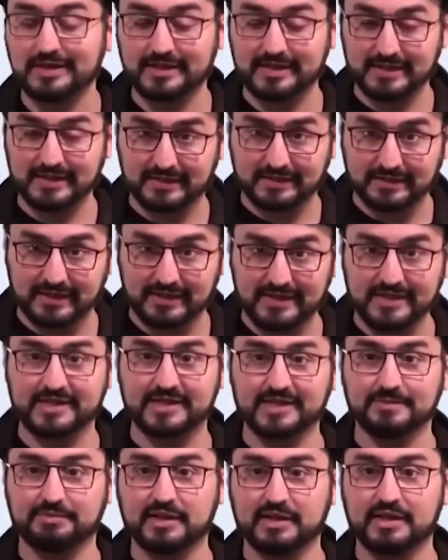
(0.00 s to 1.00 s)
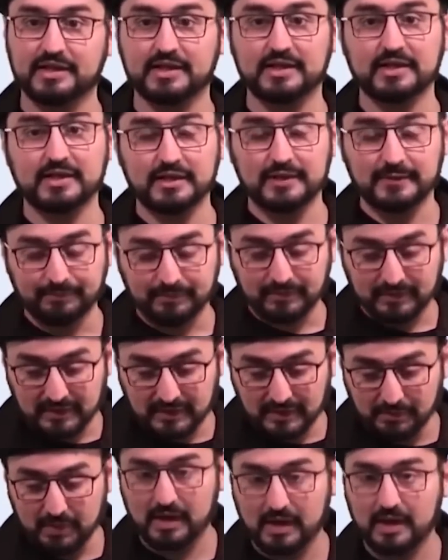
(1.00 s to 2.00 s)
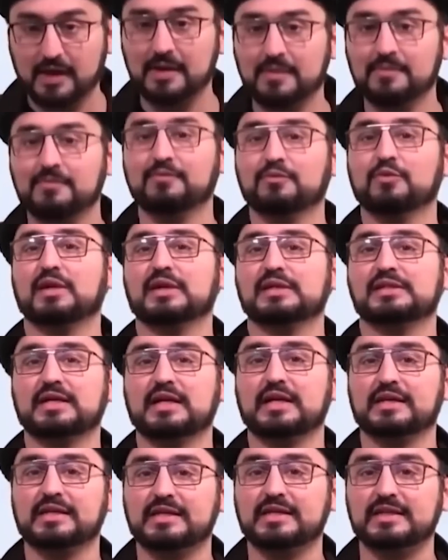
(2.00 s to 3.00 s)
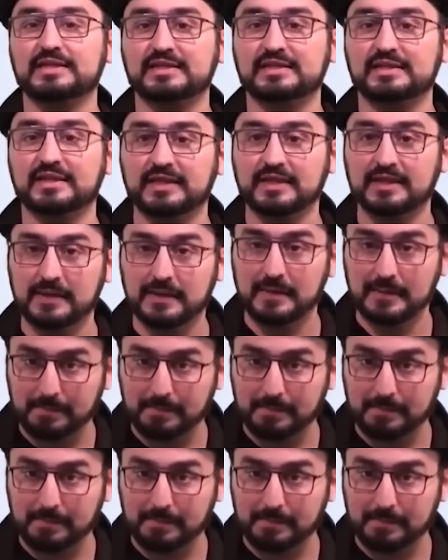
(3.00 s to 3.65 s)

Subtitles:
is apply all again and reduce all shares equally.